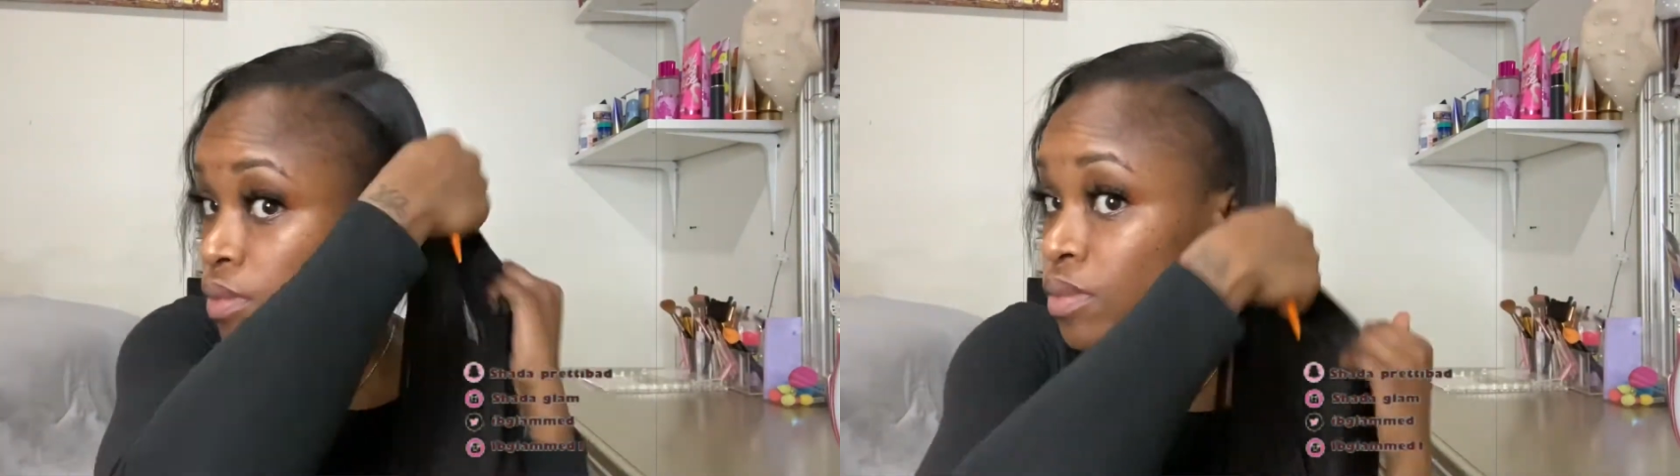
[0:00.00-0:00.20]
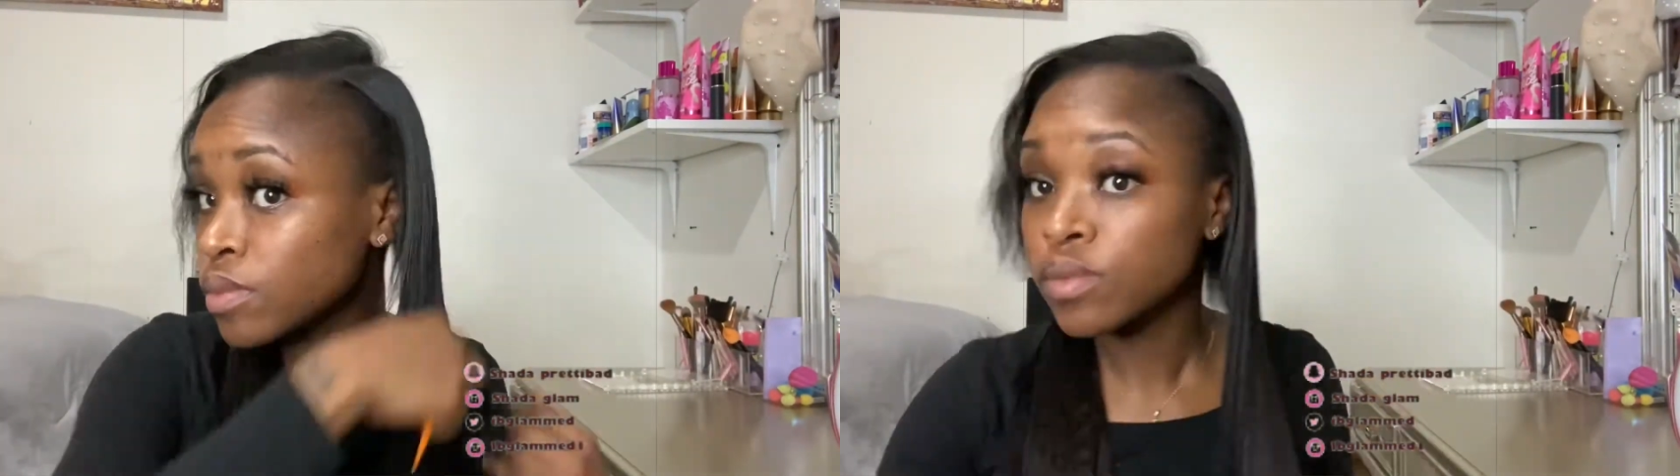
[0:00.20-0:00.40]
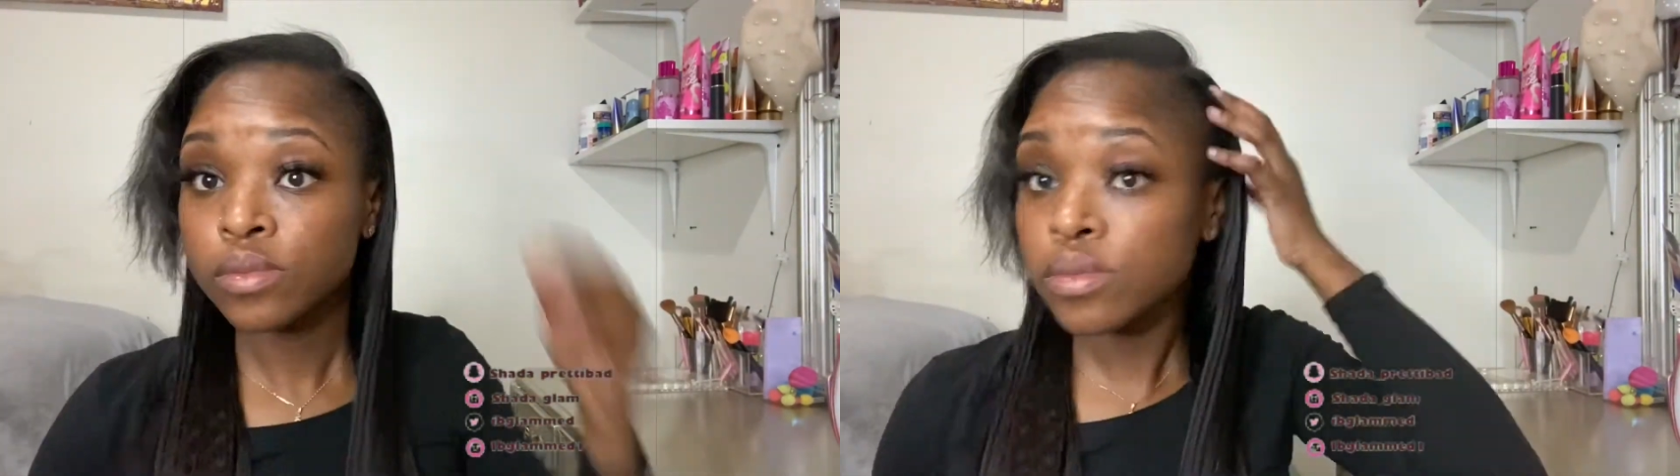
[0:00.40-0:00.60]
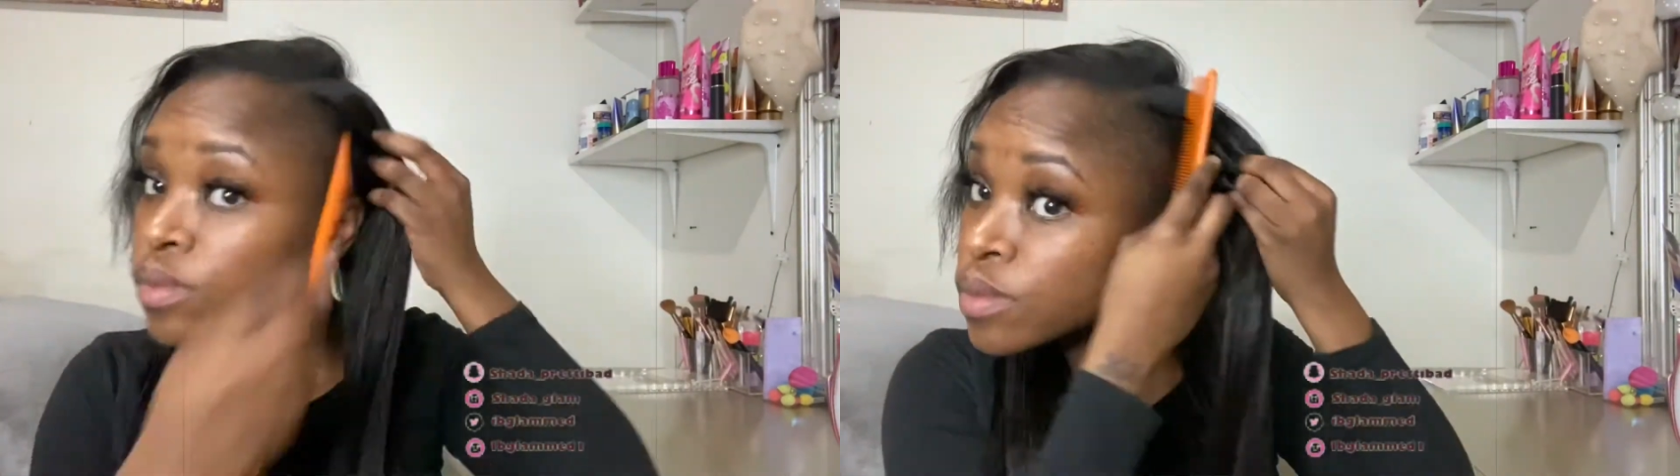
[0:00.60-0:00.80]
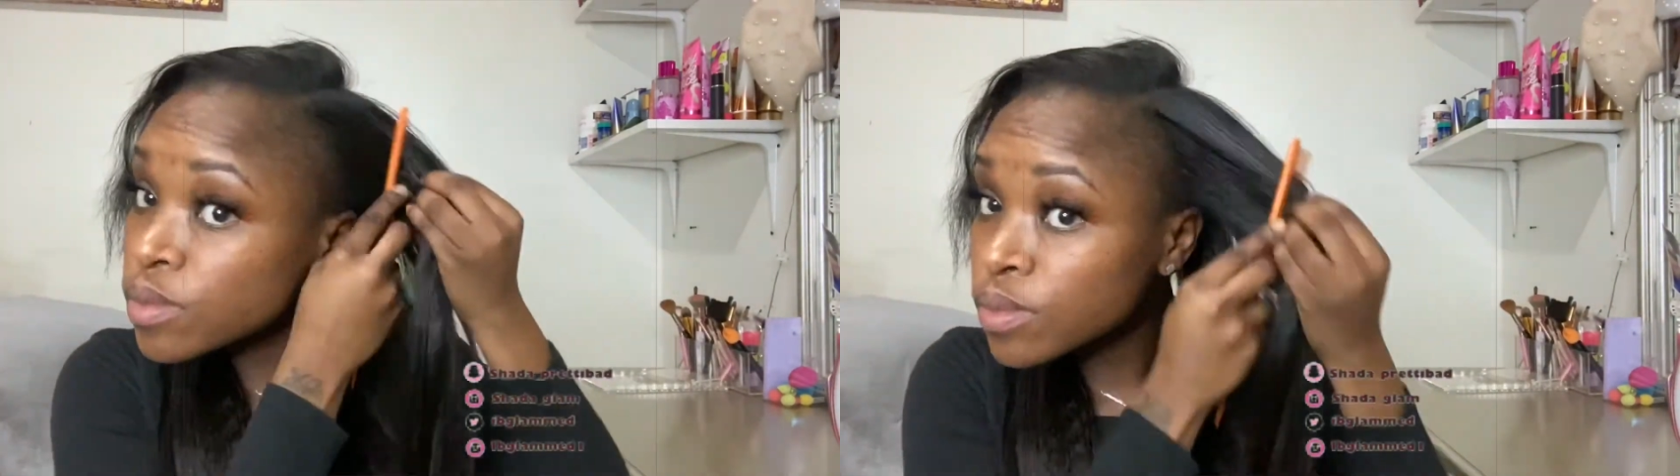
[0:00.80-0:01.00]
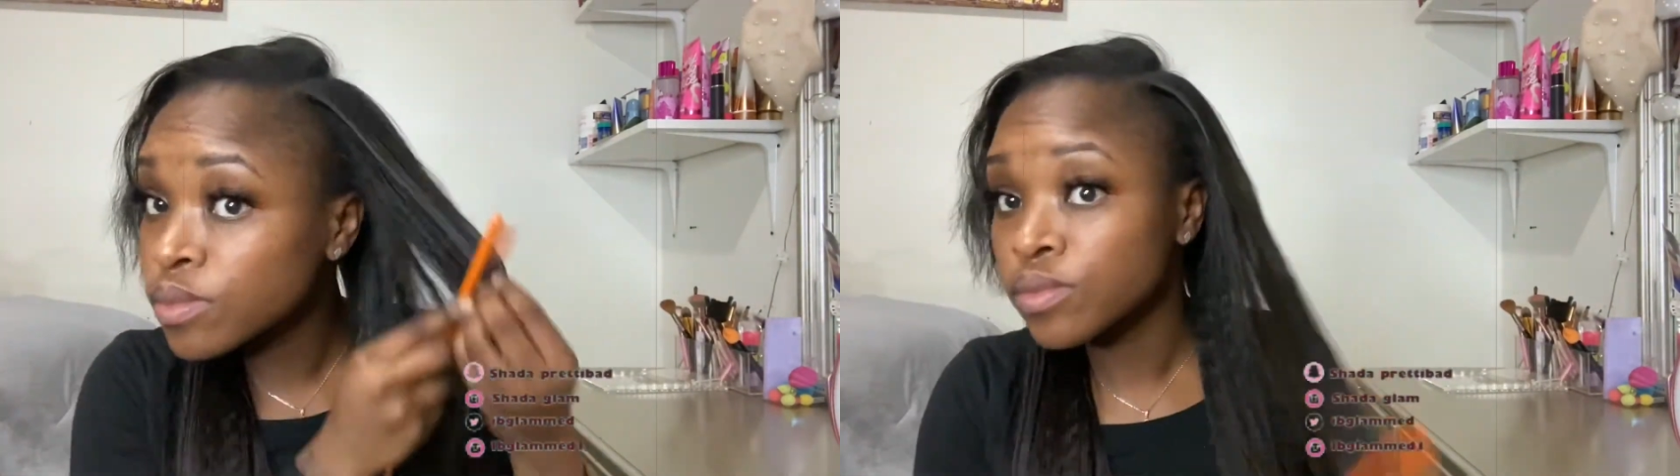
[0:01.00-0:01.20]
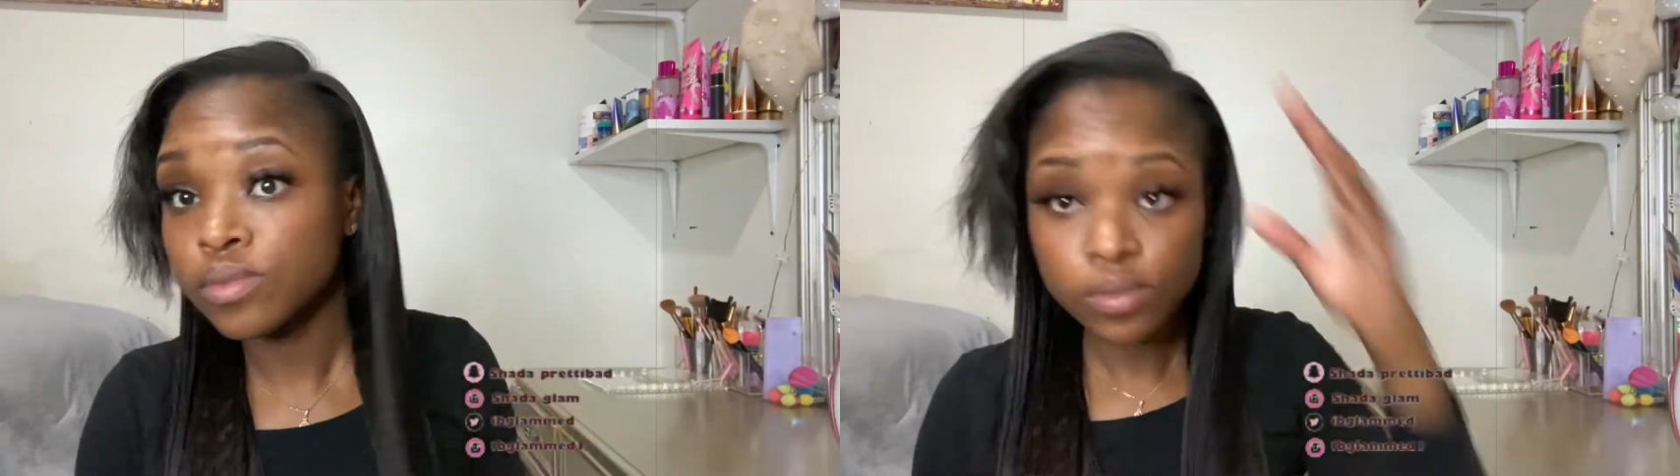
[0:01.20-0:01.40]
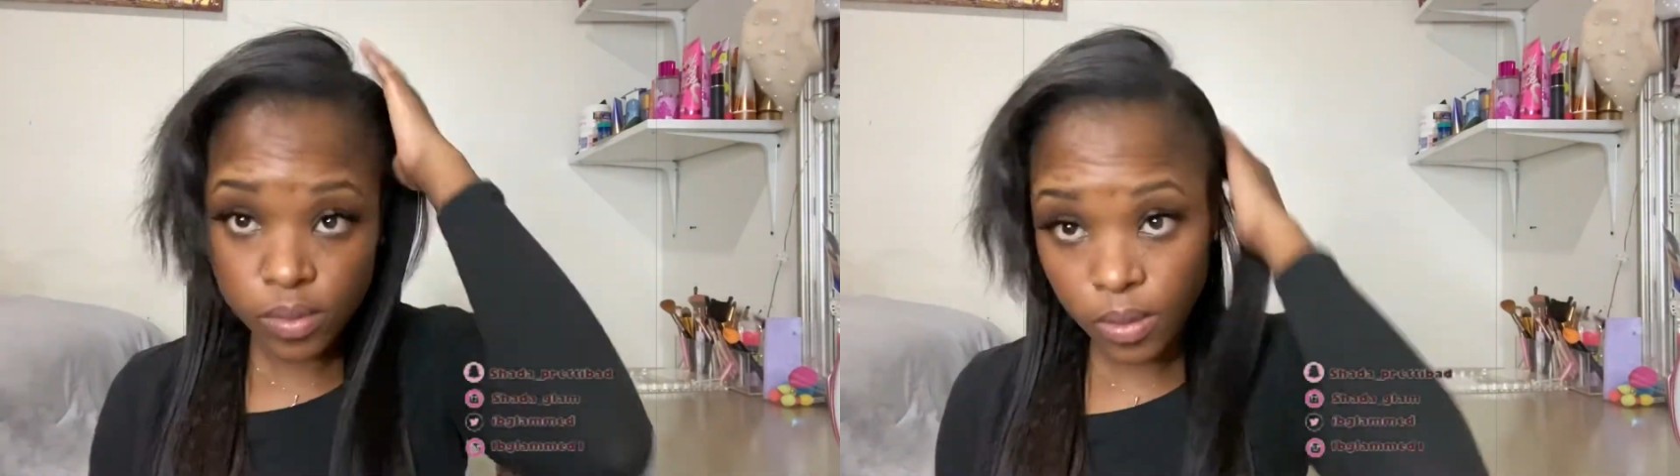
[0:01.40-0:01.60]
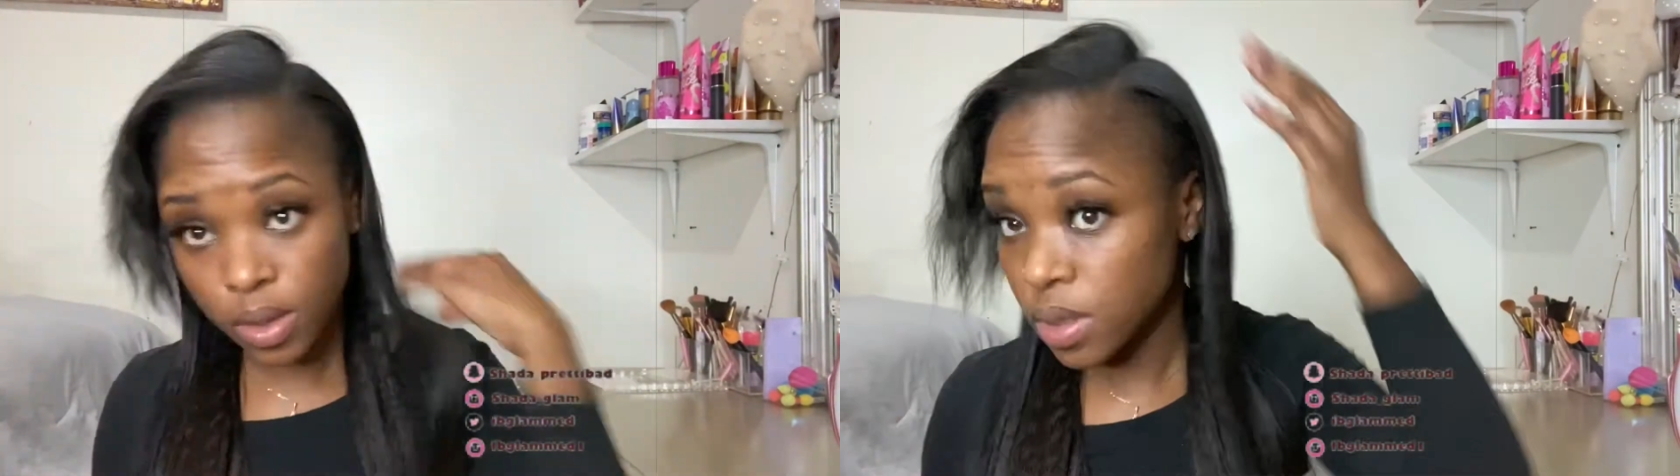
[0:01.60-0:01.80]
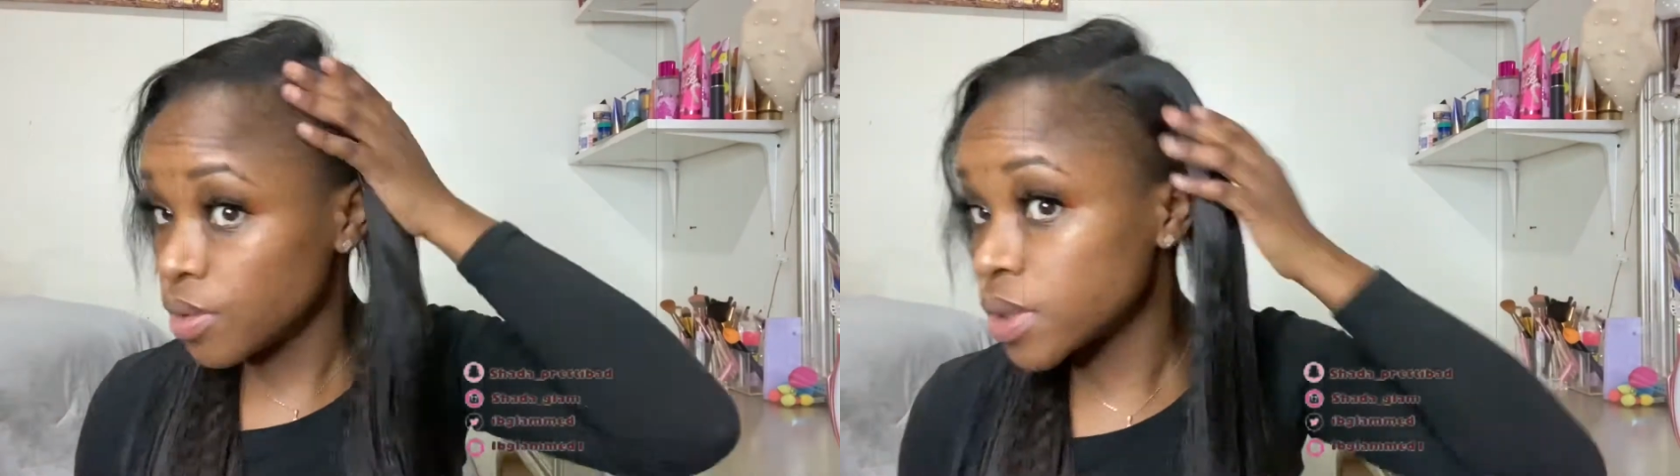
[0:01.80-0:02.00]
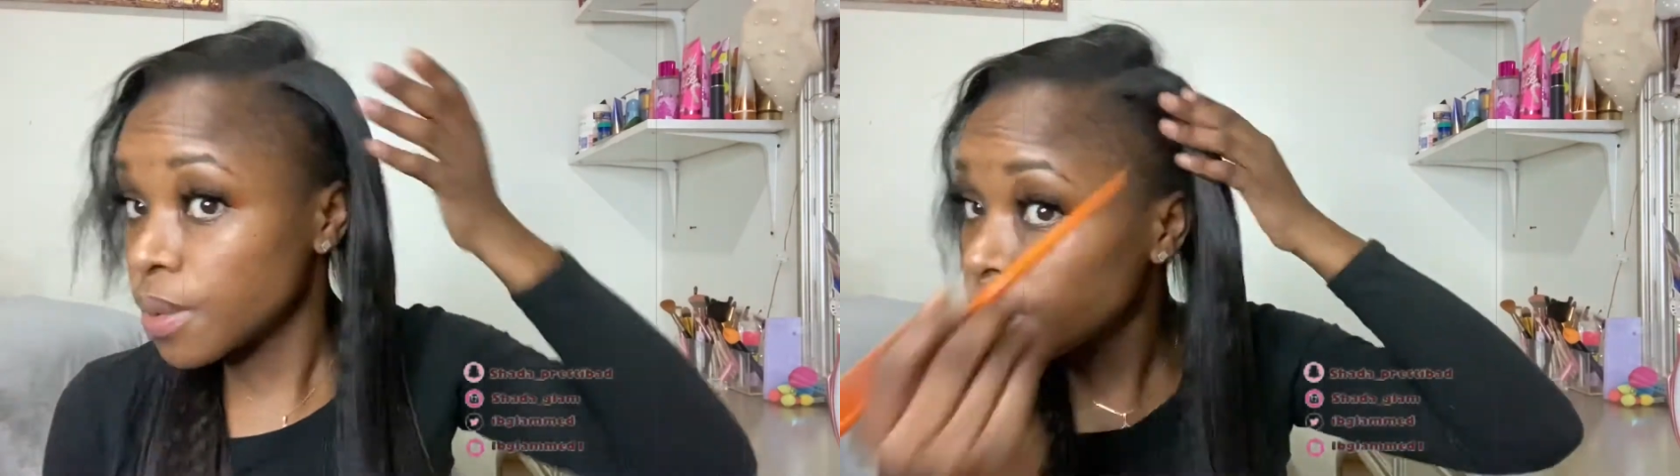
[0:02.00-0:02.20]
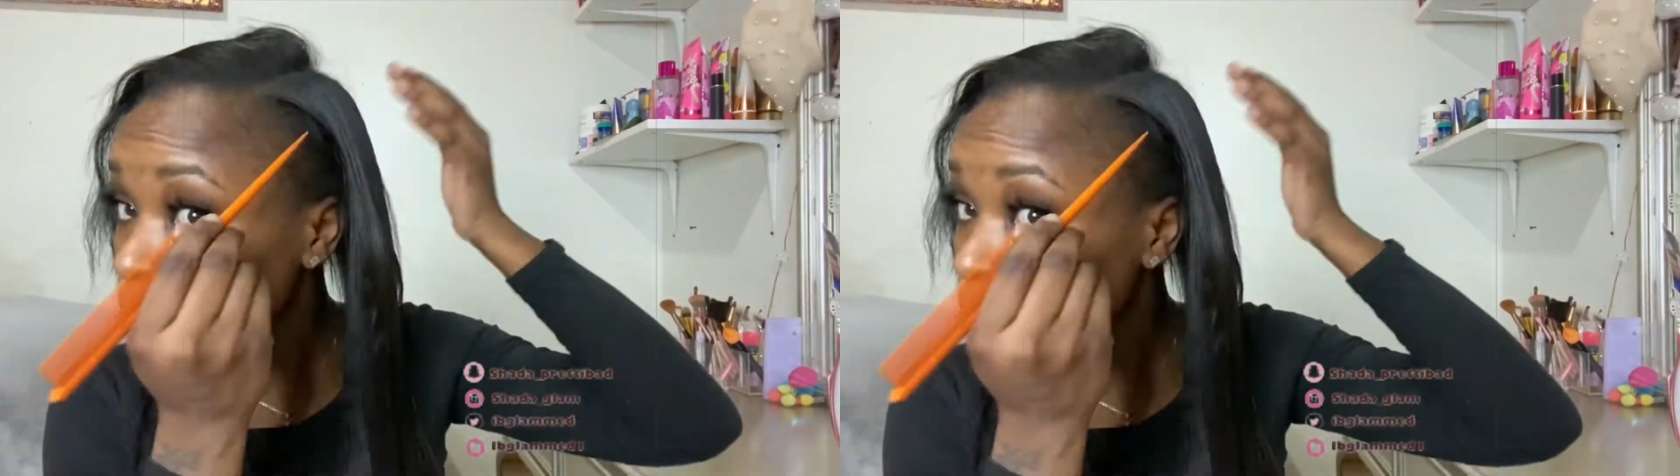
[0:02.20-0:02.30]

I flat ironed it,